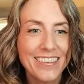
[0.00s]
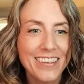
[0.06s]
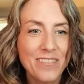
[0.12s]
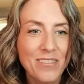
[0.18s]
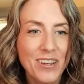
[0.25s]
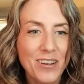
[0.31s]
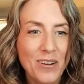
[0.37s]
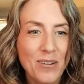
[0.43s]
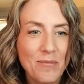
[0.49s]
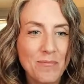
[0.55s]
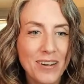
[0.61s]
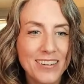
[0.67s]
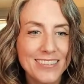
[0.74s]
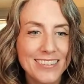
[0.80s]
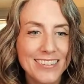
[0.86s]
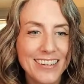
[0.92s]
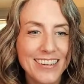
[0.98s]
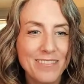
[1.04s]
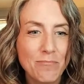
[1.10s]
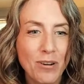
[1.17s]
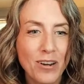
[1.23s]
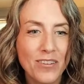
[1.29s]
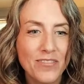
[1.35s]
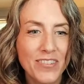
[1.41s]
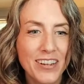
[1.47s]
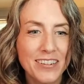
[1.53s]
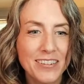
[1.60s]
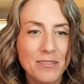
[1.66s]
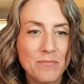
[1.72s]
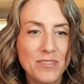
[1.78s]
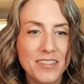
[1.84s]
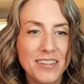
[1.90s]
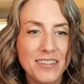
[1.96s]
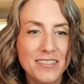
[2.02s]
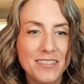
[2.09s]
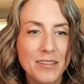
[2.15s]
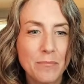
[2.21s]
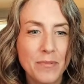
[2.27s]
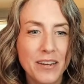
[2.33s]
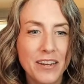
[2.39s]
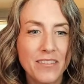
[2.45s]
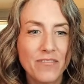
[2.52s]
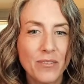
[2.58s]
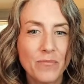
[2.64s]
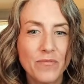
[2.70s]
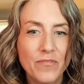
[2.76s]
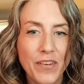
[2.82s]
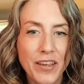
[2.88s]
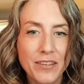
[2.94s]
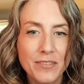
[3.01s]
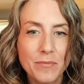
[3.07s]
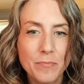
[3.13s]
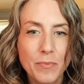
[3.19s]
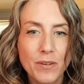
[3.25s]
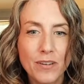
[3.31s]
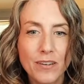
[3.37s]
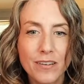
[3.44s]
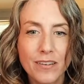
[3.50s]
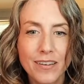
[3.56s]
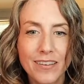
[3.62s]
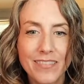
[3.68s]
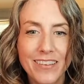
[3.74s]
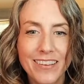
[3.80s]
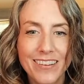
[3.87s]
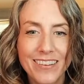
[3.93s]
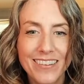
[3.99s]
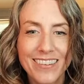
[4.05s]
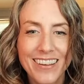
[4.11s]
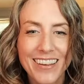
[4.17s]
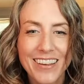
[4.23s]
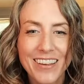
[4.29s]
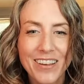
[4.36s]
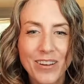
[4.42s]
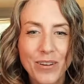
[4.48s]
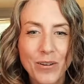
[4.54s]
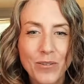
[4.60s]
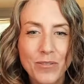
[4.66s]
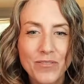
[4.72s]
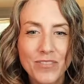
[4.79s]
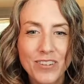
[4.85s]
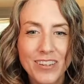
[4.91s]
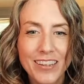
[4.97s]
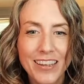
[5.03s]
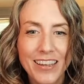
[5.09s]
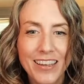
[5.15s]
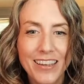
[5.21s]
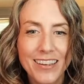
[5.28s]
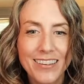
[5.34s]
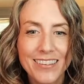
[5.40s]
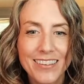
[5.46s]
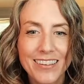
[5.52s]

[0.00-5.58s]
there we go, Marcy, perfect. I'm seeing somebody from Facebook, and then hopefully